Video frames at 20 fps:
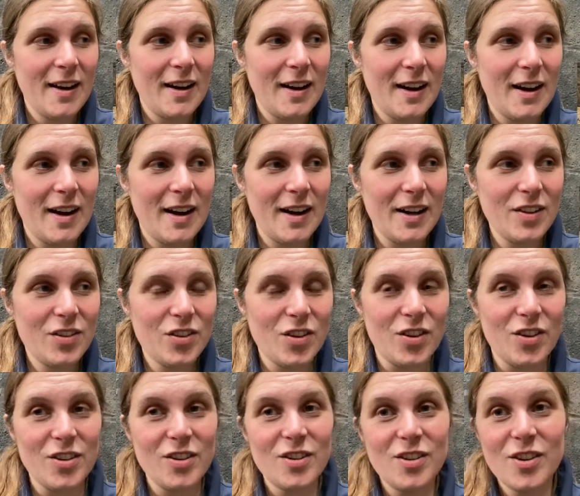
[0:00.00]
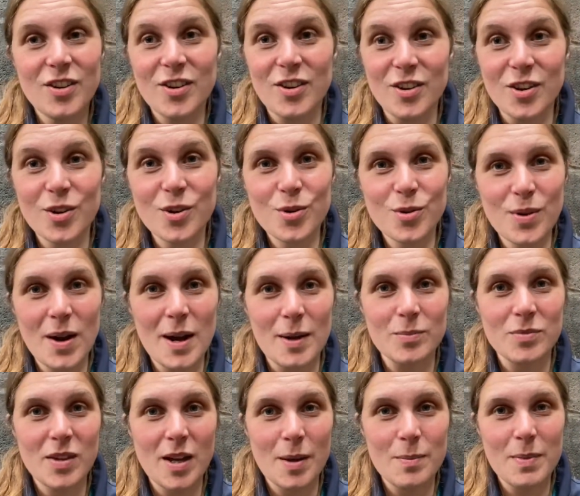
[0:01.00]
I thought, oh
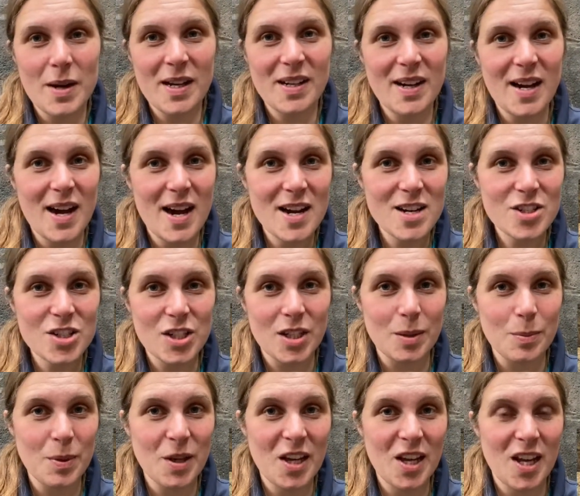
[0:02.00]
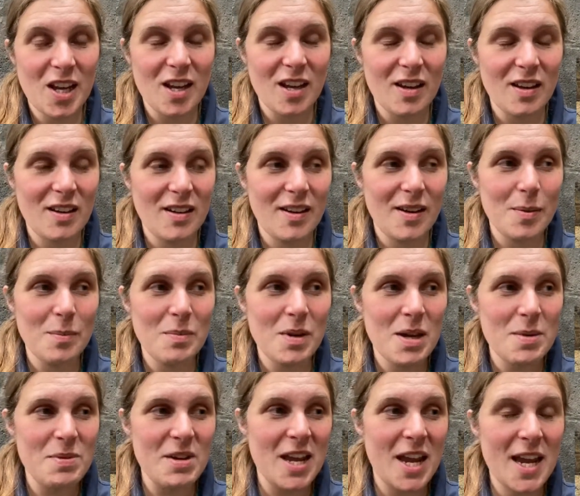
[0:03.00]
crap, that might actually be
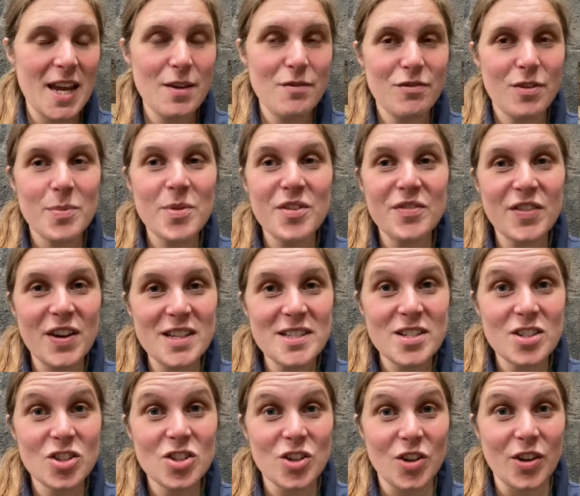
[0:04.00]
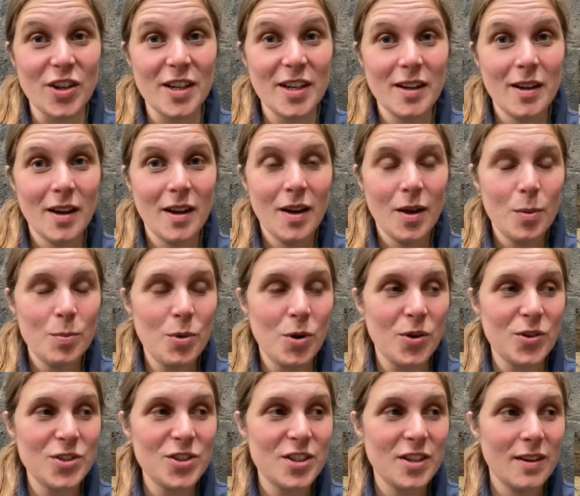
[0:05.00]
maybe heat from the facet joint.
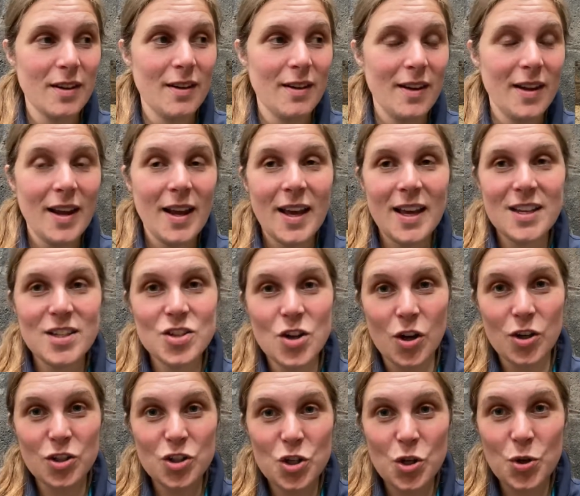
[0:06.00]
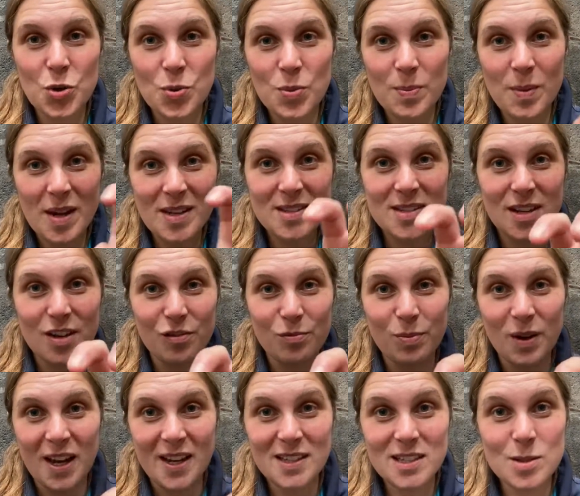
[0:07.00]
But he's got two massive
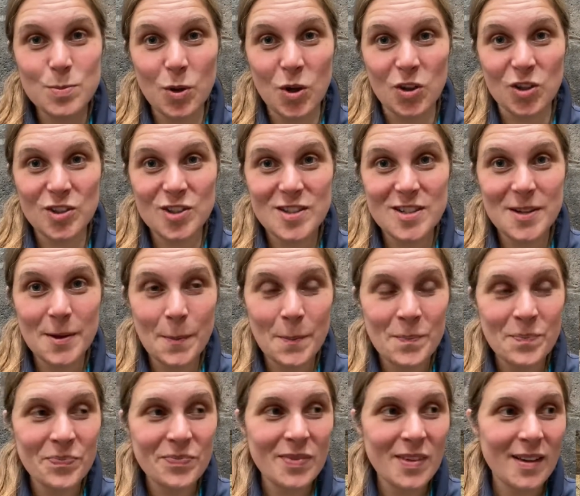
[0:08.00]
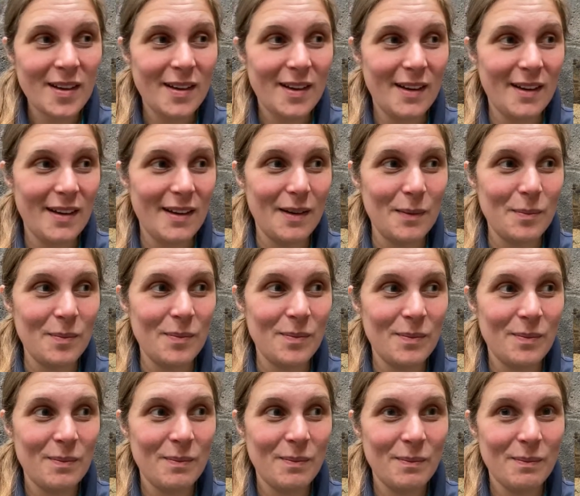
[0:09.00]
black spots,
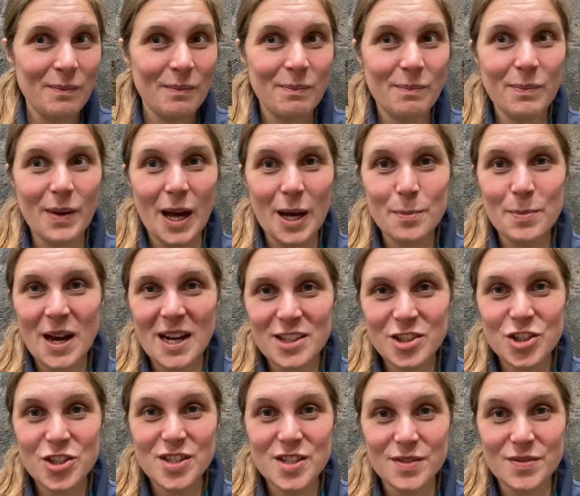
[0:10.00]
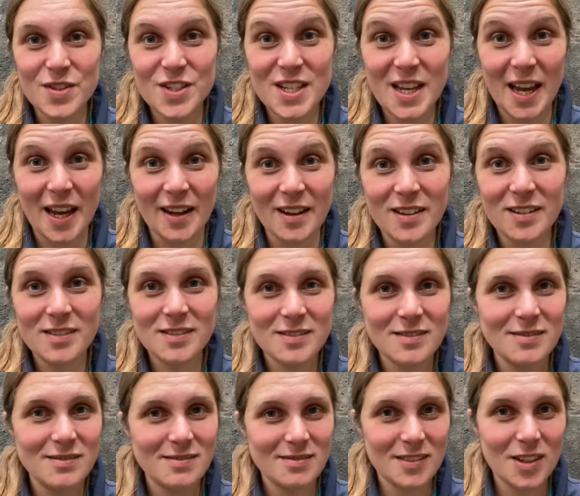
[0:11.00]
black patches of skin,
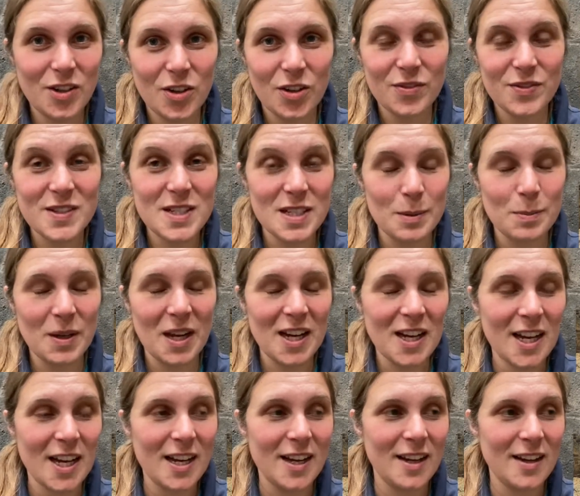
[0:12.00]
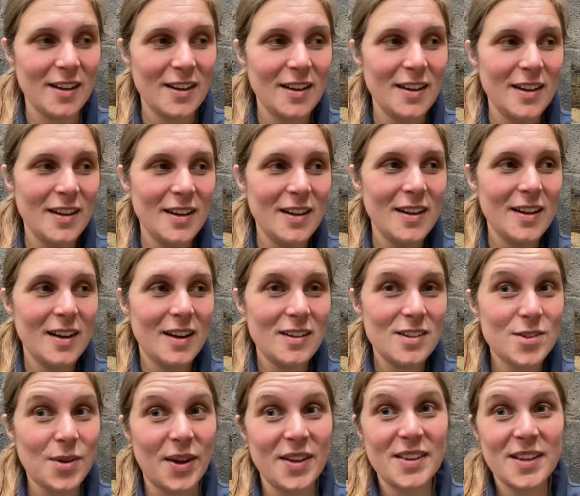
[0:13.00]
and obviously black hair.
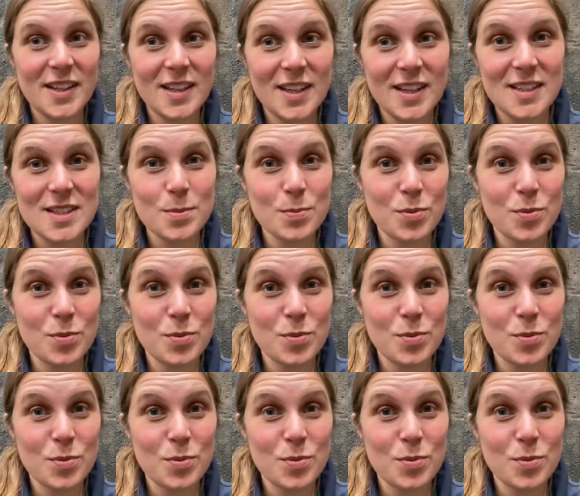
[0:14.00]
So I think it's